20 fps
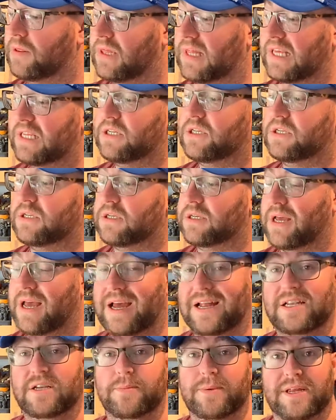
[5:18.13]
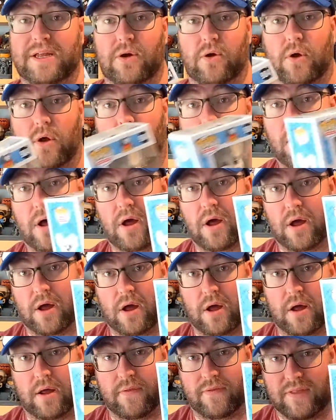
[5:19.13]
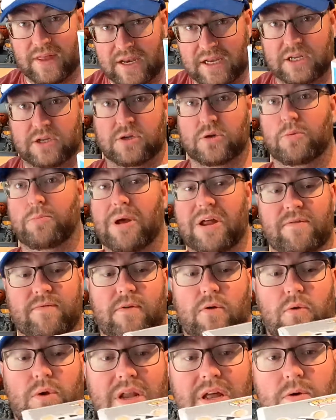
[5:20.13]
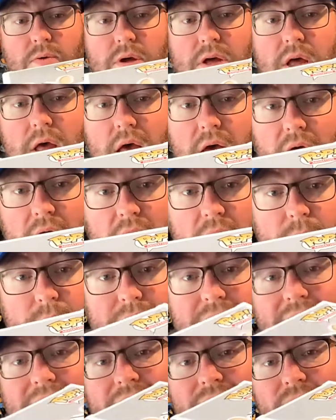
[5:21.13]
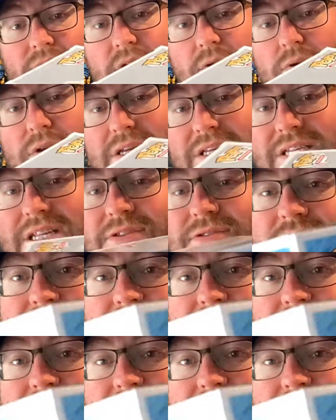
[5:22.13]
this had to be gone. They need to do penfold now, but I have noticed